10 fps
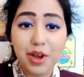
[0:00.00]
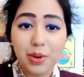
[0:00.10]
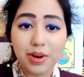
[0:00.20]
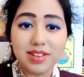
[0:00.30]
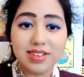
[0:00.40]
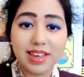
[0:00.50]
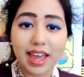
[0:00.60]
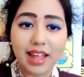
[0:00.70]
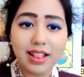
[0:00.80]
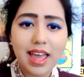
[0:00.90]
once
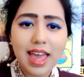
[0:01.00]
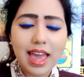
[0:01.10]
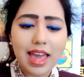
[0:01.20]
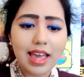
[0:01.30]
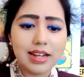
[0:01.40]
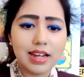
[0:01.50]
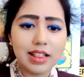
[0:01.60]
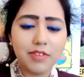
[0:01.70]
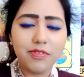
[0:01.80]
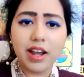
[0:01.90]
again. And
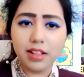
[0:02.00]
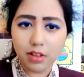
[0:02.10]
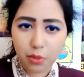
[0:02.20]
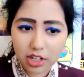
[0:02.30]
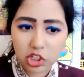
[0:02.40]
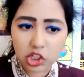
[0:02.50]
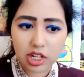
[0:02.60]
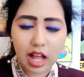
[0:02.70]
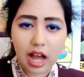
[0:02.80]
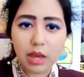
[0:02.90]
the final
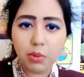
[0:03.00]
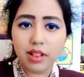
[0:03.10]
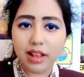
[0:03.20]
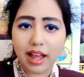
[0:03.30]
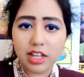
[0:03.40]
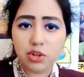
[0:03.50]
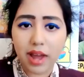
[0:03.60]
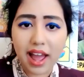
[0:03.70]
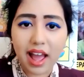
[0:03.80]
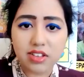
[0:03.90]
question I would like to
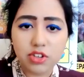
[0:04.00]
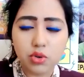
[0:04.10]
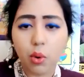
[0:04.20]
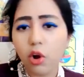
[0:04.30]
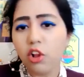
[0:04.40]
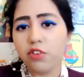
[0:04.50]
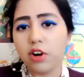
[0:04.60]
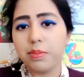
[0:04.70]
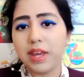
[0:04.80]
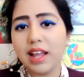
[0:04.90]
ask to all of
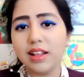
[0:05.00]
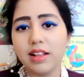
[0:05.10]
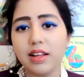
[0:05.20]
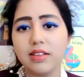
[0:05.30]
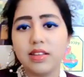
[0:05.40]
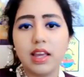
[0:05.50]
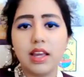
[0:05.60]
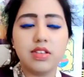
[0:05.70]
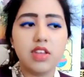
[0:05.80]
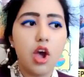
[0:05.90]
our panelists
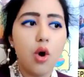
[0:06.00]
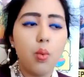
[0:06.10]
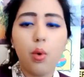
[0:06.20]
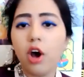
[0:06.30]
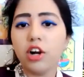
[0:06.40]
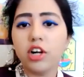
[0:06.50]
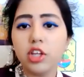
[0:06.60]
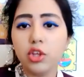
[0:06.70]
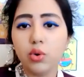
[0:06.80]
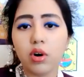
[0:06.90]
is, what are
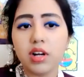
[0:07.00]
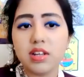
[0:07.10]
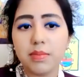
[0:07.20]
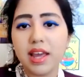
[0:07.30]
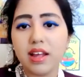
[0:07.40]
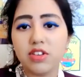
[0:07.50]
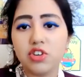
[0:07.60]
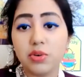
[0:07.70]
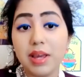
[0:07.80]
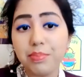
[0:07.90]
your demands
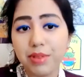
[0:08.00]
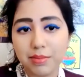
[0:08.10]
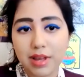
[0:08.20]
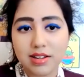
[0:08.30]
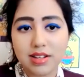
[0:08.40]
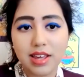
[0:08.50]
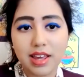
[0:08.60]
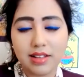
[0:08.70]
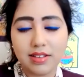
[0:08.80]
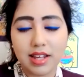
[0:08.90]
to implement
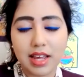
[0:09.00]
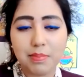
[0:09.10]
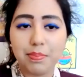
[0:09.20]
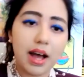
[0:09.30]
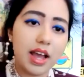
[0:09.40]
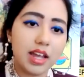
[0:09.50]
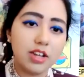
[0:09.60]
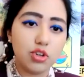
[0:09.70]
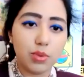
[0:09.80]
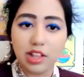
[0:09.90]
ESD by
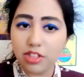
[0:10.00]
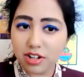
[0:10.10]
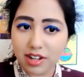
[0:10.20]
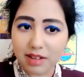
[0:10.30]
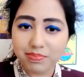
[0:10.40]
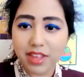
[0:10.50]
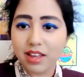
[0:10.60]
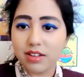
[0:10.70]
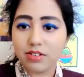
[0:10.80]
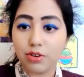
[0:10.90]
2030?
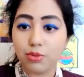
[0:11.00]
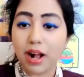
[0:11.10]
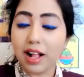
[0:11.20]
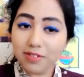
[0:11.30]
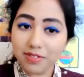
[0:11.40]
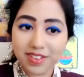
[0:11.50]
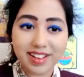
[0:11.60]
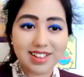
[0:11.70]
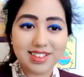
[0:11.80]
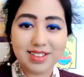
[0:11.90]
So Ralf,
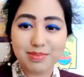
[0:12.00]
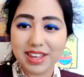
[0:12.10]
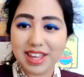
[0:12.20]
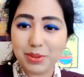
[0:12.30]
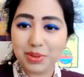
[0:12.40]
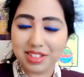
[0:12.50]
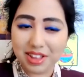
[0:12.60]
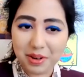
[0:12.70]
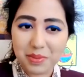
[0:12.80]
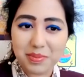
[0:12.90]
let's begin with you.